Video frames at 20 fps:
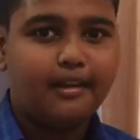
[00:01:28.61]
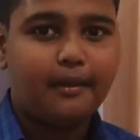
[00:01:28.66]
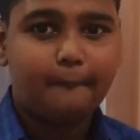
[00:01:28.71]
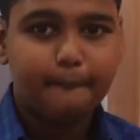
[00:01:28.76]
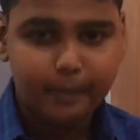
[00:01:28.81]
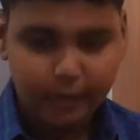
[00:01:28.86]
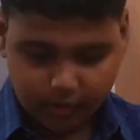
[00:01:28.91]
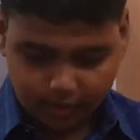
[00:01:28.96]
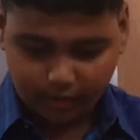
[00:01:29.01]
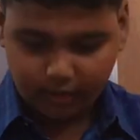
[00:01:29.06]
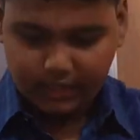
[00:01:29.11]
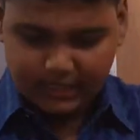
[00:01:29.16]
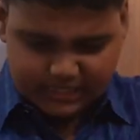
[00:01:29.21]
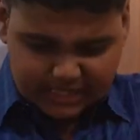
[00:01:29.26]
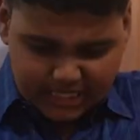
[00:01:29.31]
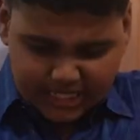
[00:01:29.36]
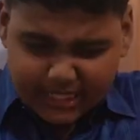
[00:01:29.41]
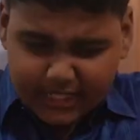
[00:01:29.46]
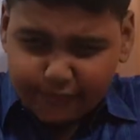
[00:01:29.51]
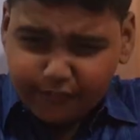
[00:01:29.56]
Because
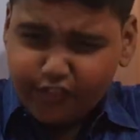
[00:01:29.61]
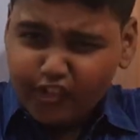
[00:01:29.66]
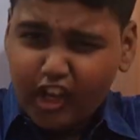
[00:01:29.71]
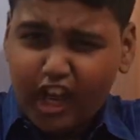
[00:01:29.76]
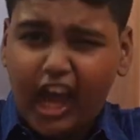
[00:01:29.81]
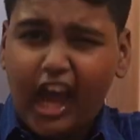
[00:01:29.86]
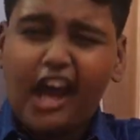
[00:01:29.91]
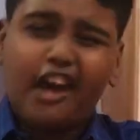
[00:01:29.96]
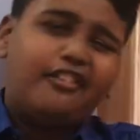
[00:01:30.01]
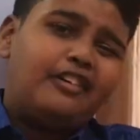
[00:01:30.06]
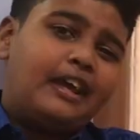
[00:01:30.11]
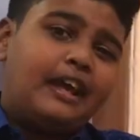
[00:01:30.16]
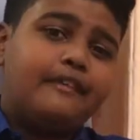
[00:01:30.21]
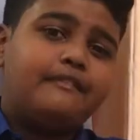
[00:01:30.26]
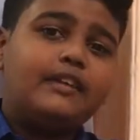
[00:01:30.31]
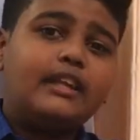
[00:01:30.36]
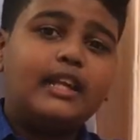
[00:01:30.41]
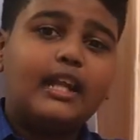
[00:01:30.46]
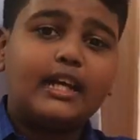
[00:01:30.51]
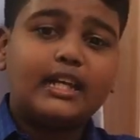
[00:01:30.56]
if you have
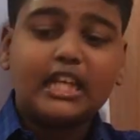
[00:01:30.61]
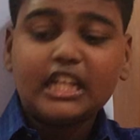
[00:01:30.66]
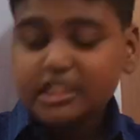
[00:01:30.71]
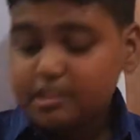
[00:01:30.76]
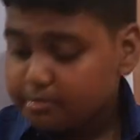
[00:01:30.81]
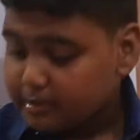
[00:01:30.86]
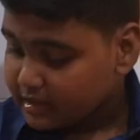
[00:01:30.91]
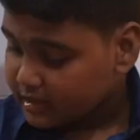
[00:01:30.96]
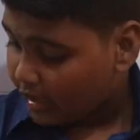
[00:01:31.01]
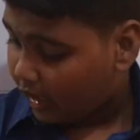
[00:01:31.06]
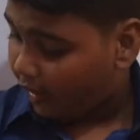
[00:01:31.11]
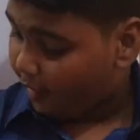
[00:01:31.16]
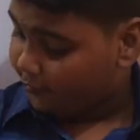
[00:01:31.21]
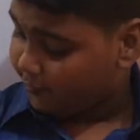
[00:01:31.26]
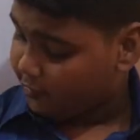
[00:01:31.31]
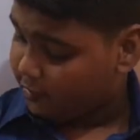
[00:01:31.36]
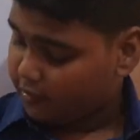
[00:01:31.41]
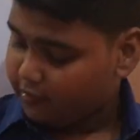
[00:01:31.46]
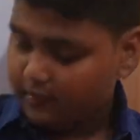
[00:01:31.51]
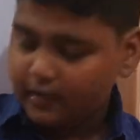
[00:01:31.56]
heavy luggage, then how
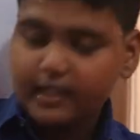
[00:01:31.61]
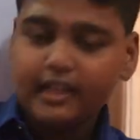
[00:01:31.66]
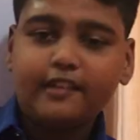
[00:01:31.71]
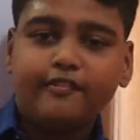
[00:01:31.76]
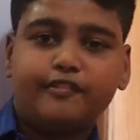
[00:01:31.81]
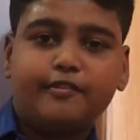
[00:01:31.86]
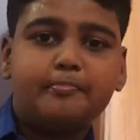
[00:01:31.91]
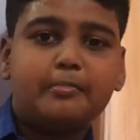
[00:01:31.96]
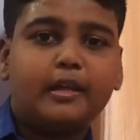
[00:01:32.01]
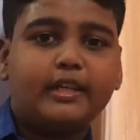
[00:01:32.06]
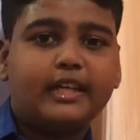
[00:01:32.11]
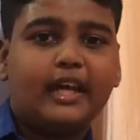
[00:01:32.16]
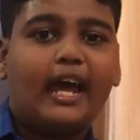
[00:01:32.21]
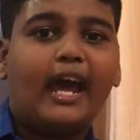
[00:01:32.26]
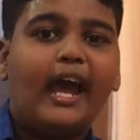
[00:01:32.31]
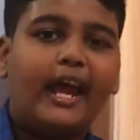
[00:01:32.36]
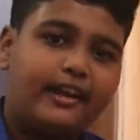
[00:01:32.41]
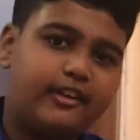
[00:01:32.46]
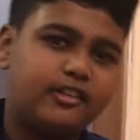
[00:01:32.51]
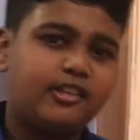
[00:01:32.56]
you will lift by your
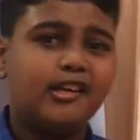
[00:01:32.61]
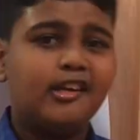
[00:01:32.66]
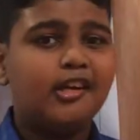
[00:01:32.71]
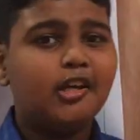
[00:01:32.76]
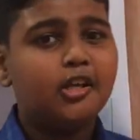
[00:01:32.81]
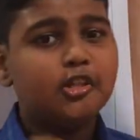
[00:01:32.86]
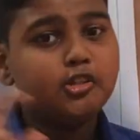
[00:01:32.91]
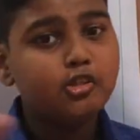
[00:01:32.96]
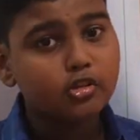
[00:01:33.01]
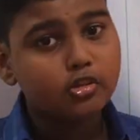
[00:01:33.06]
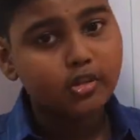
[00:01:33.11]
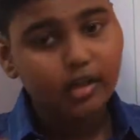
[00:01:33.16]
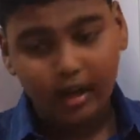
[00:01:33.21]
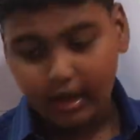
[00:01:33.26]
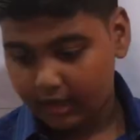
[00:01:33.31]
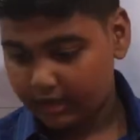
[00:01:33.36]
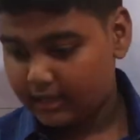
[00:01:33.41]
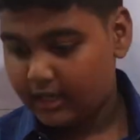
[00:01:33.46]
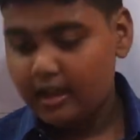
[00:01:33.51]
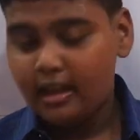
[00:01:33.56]
hand? You
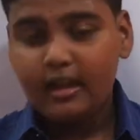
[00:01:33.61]
can't.